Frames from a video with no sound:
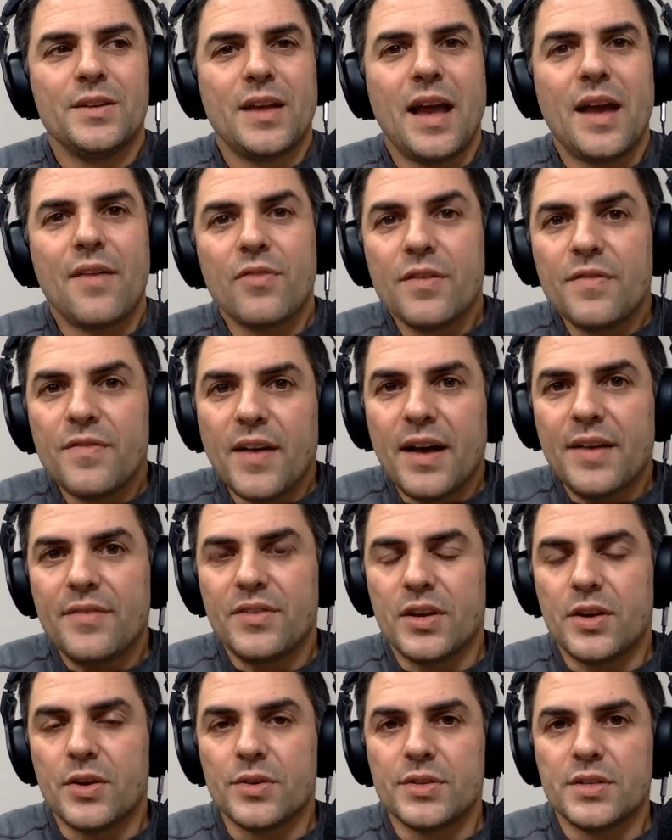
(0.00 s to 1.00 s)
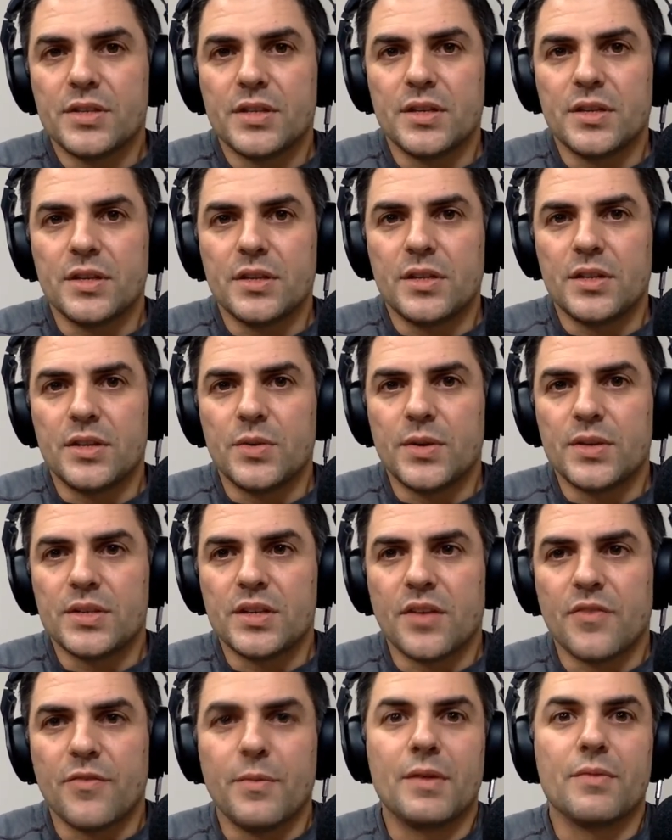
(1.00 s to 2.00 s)
Every five years, the, the US
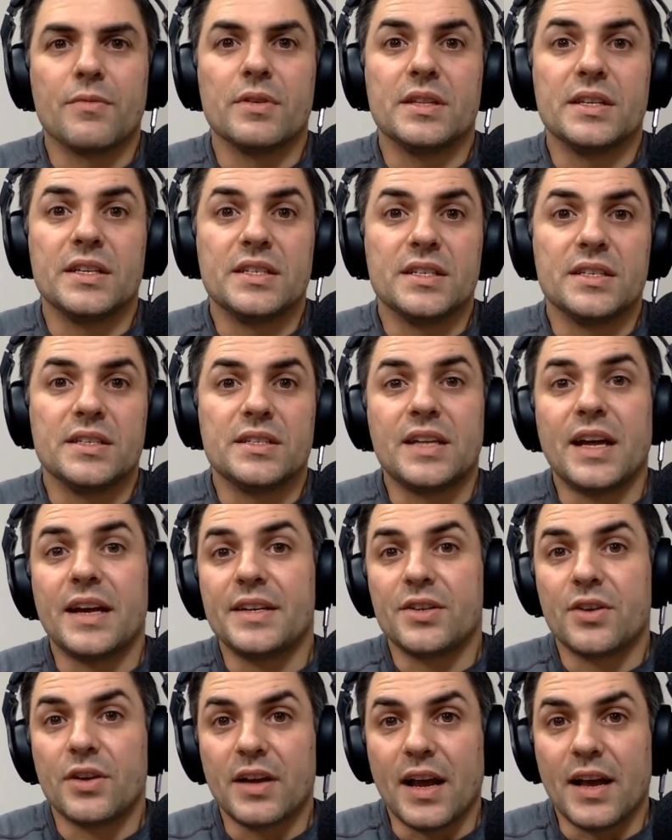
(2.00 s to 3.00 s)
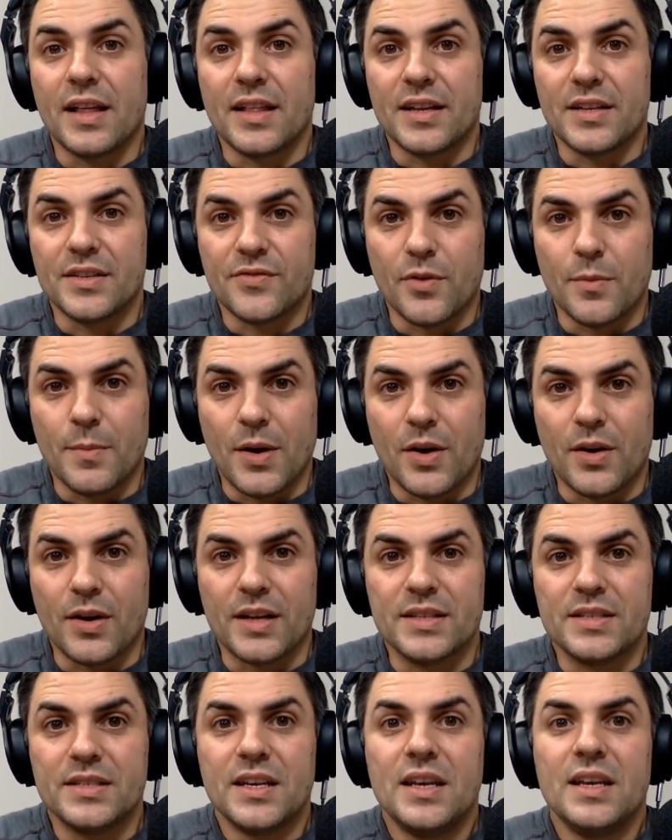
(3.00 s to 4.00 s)
government releases dietary guidelines for
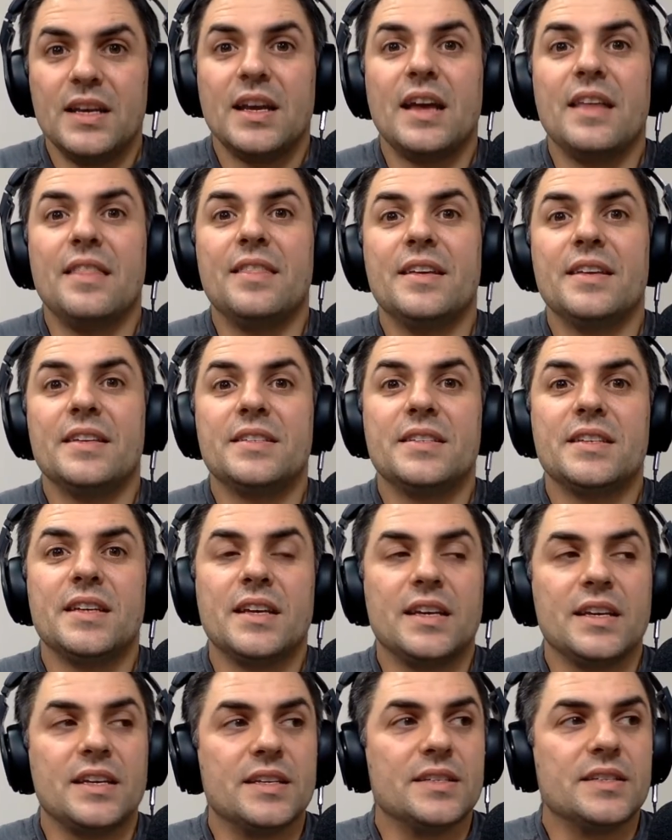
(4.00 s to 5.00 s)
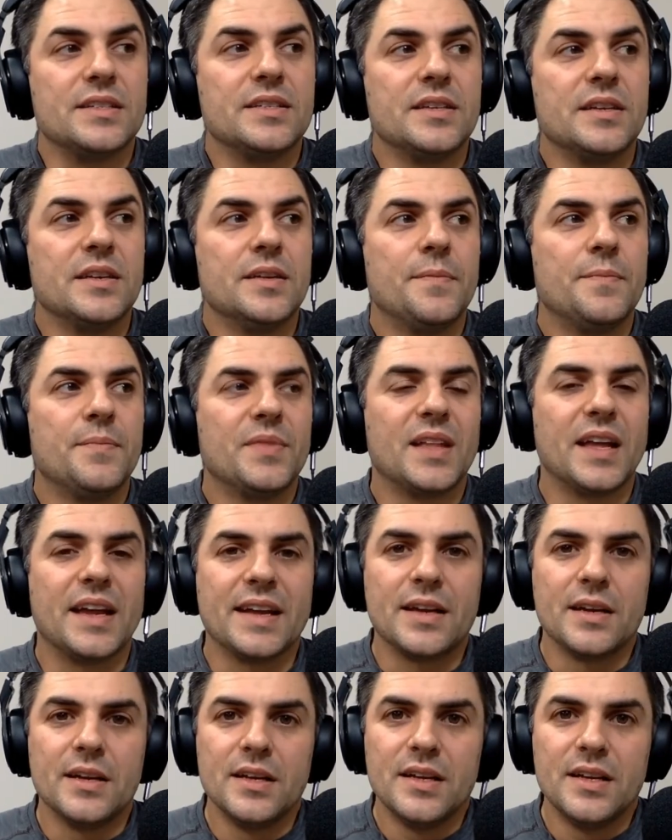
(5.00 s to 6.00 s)
Americans. And this is
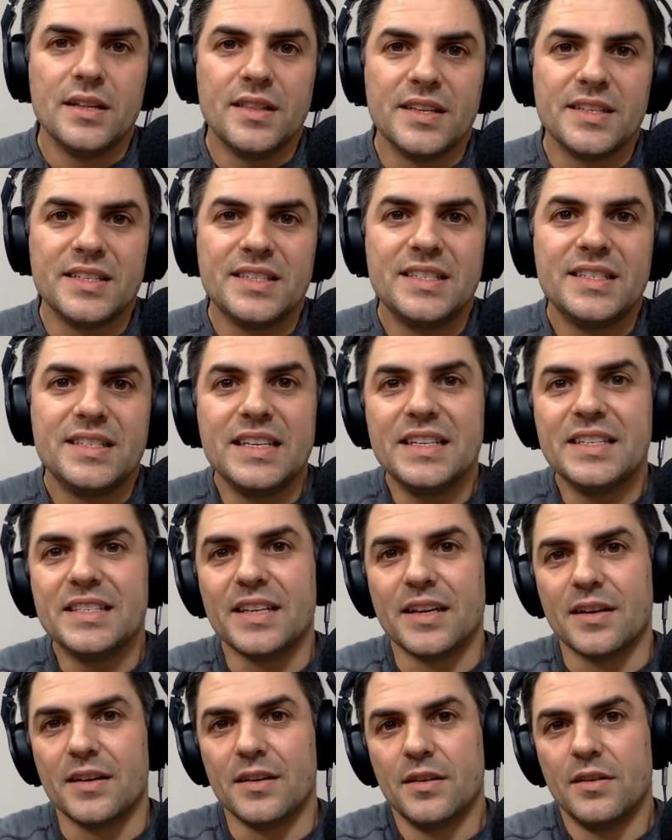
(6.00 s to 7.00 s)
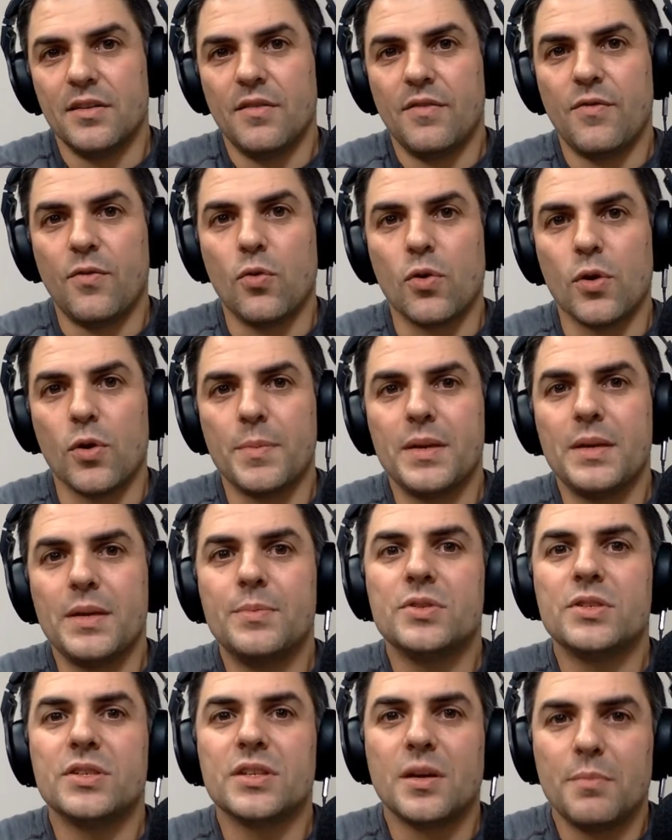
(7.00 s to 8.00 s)
like the season for
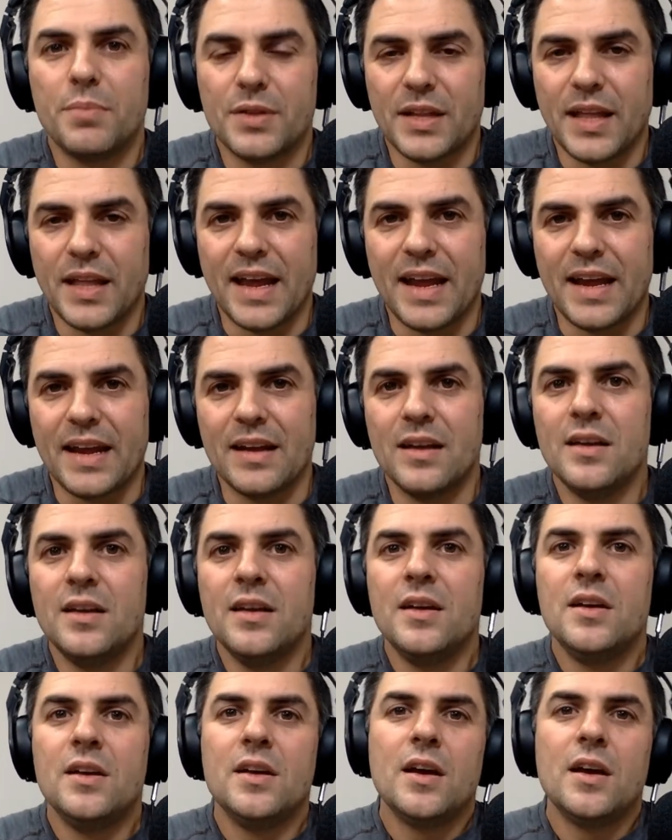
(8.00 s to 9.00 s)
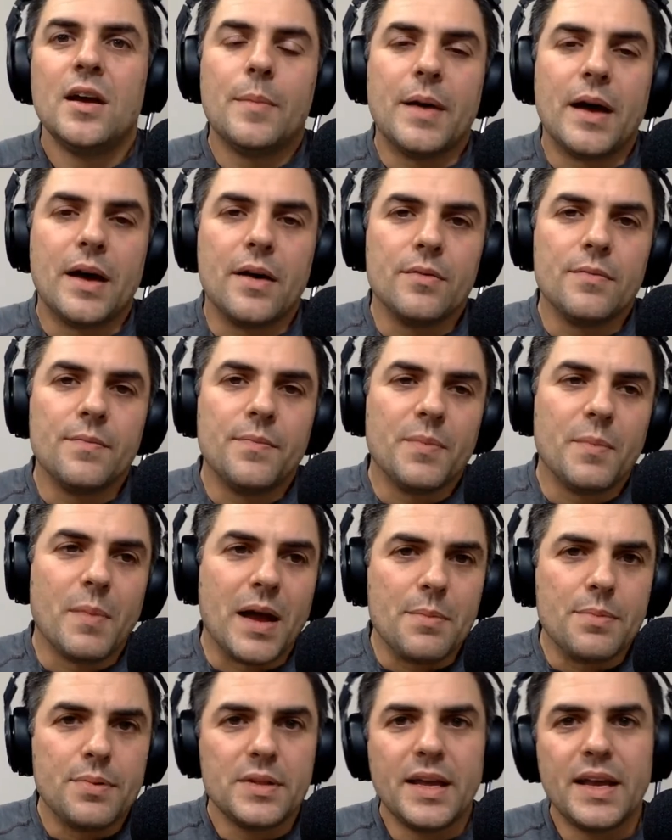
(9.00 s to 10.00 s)
people to complain about
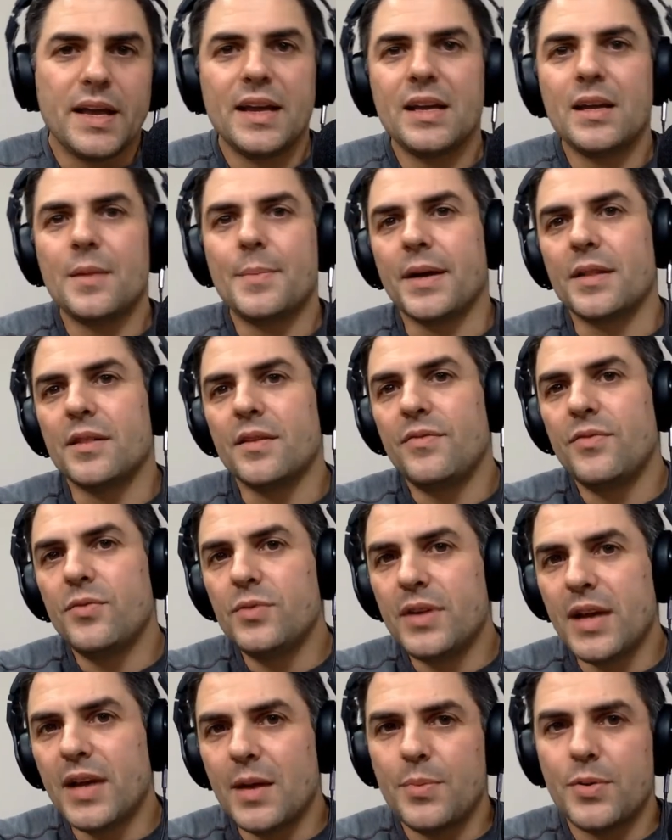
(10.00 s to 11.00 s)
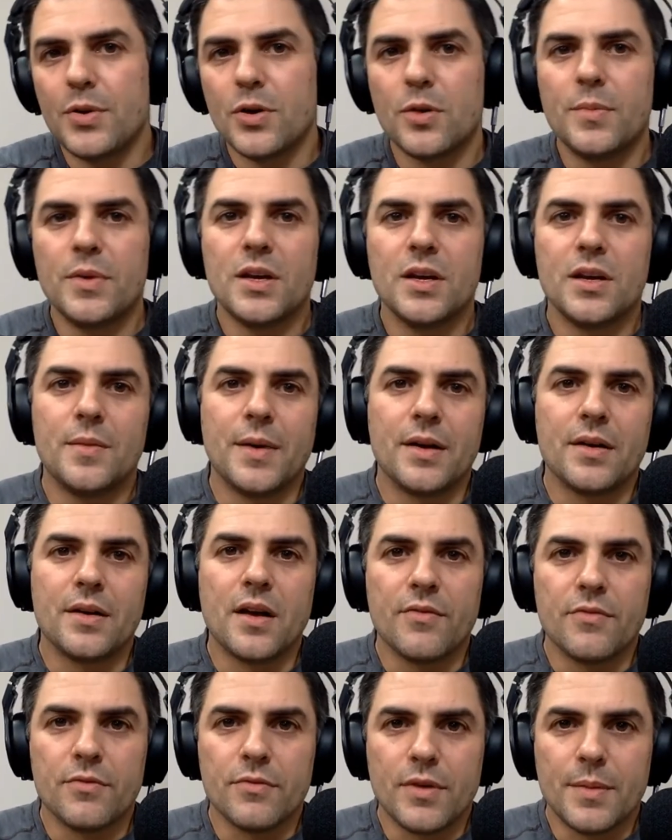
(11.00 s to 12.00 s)
my plate, about the food guide pyramid, about
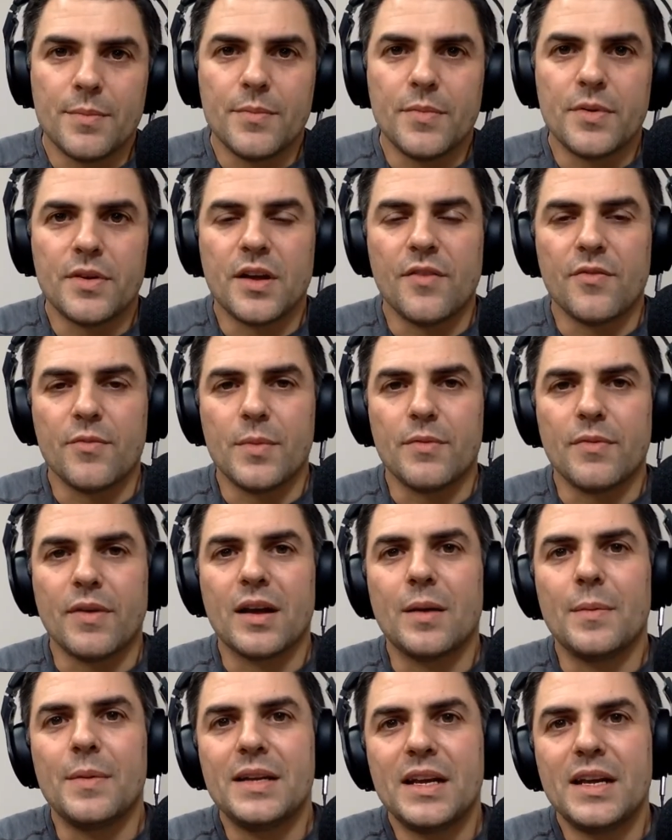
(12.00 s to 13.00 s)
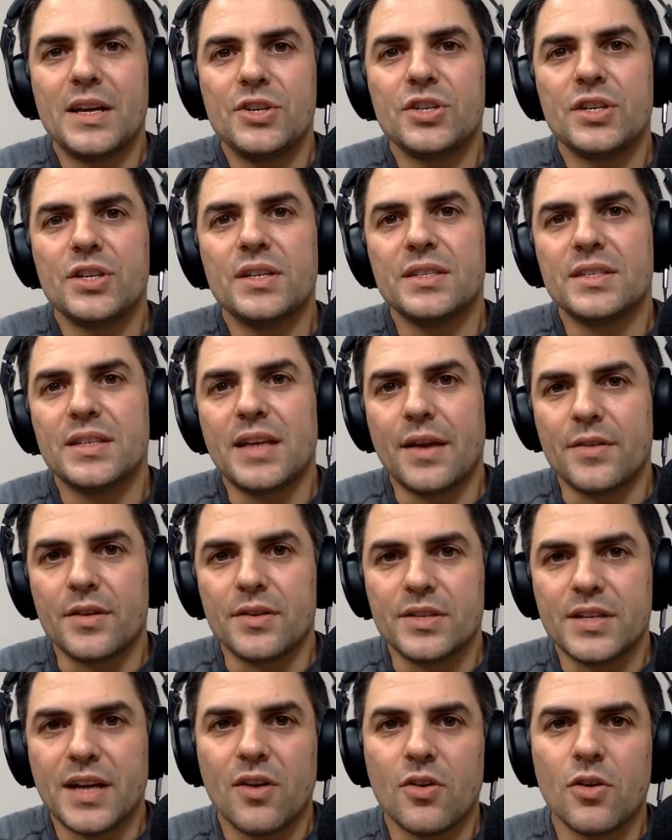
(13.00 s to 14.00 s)
government government recommendations, how they're
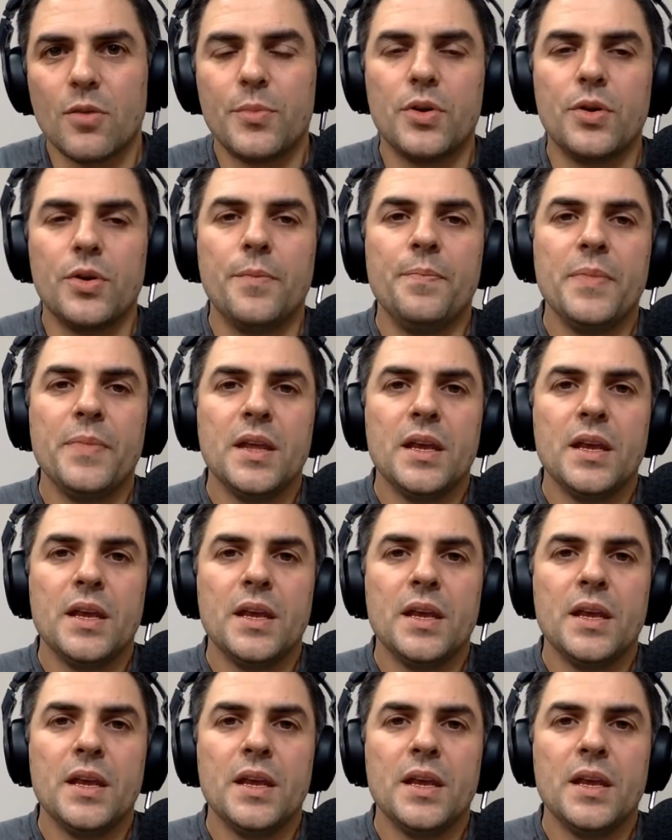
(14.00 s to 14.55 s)
terrible.